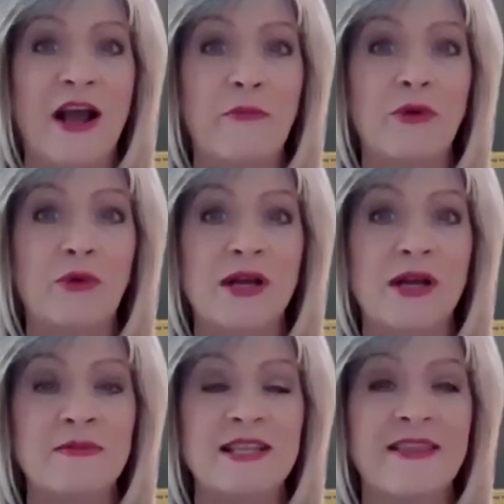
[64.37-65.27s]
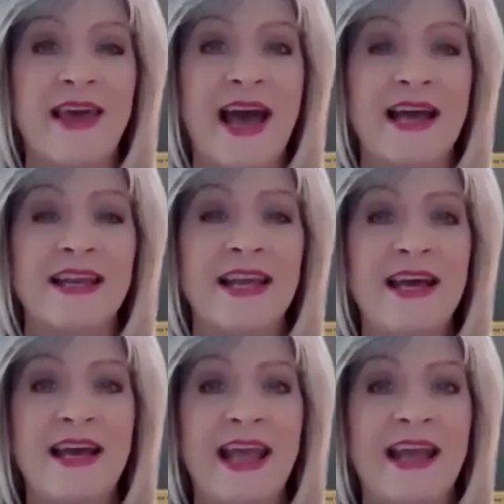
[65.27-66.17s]
I hope you will come to that.
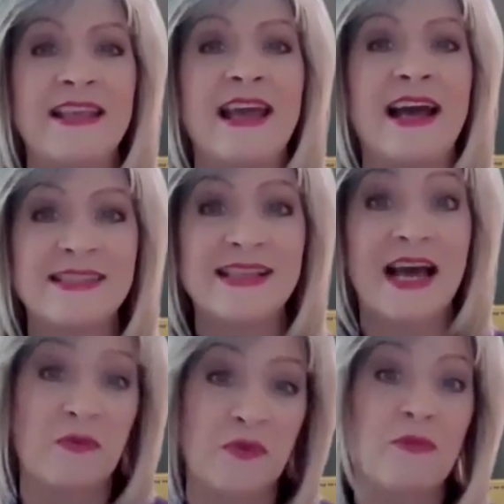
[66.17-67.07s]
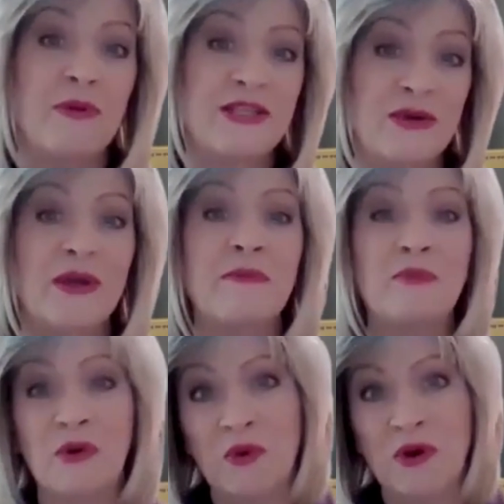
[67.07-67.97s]
And yes, I will be doing
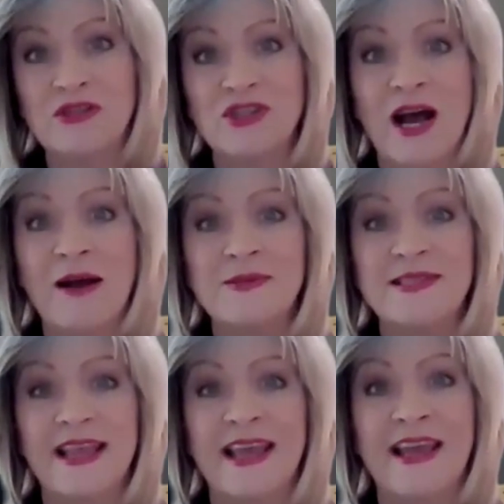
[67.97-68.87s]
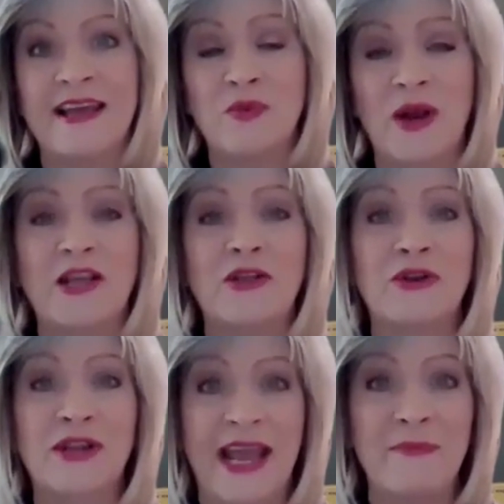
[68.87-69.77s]
more workshops and
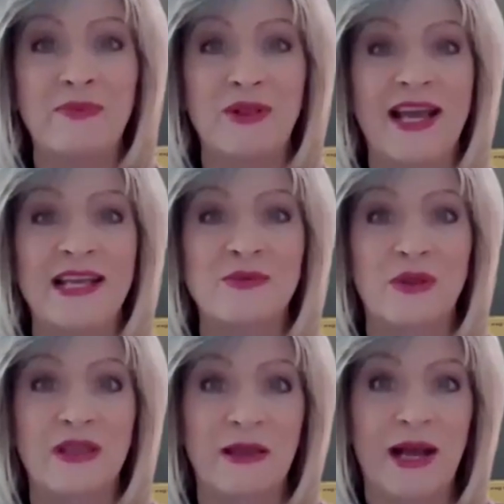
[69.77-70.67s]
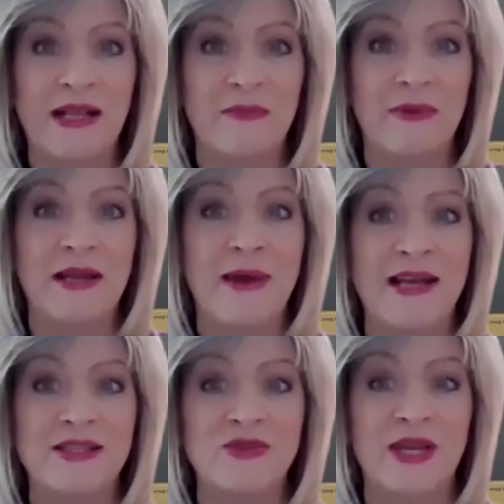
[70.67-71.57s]
regular game plays with Impact the Money
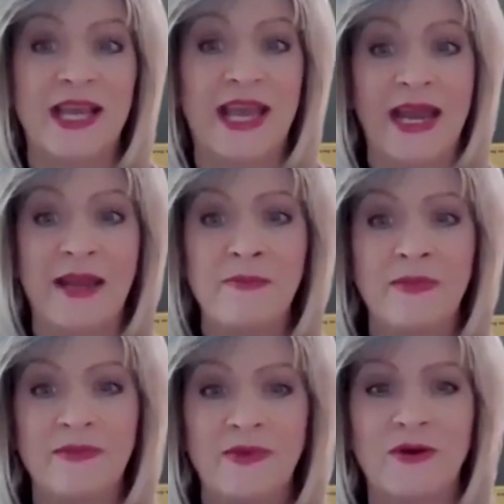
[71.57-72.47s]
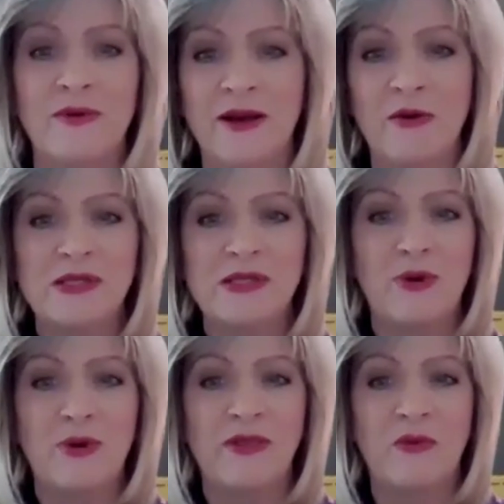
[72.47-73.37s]
Mastery game. Oh, I always
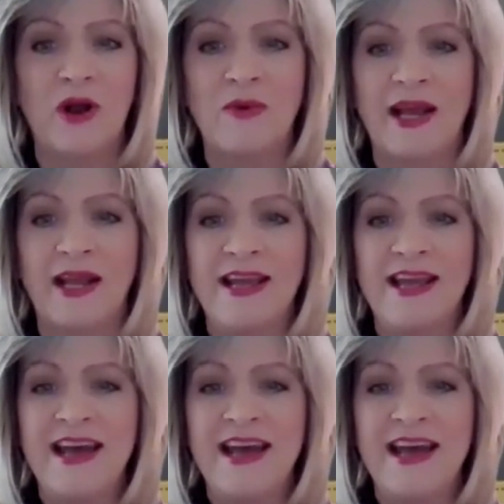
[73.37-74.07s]
point the wrong way.